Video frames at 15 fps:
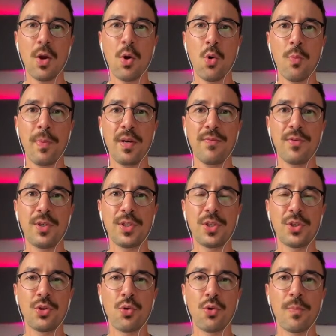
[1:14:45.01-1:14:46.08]
open
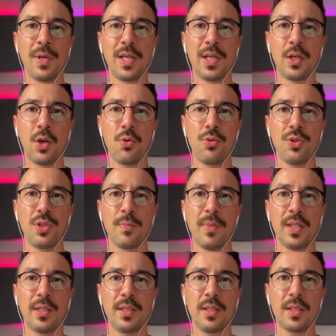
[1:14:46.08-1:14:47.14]
versus normally closed
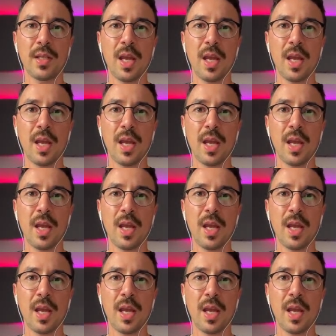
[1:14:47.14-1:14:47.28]
buttons?